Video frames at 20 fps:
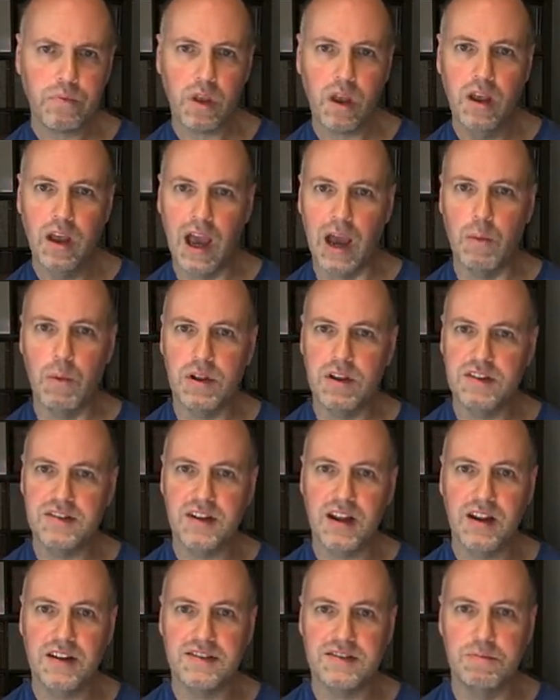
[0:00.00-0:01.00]
And we'll
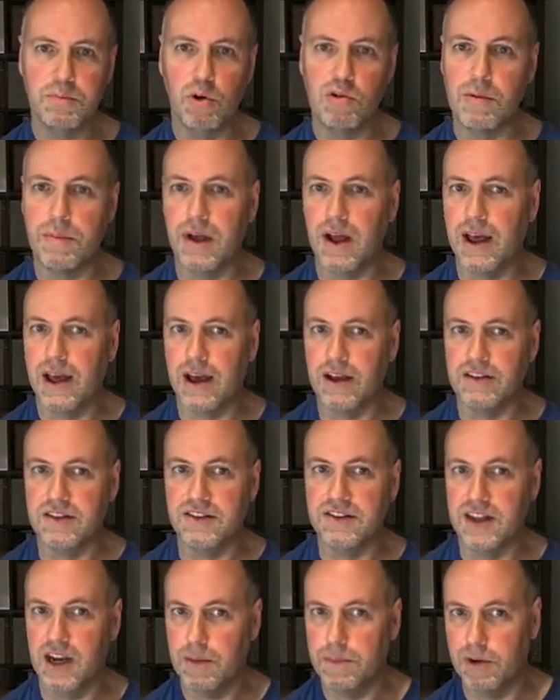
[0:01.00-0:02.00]
discuss more about how to
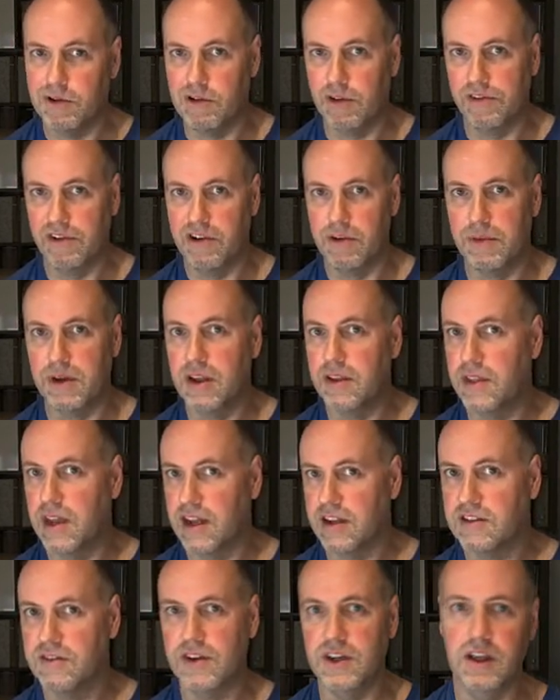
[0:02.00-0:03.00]
set up your environment in the
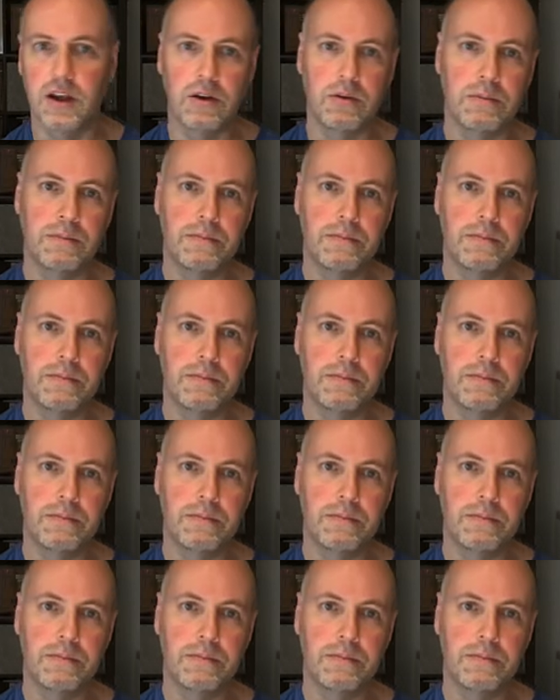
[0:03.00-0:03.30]
next video.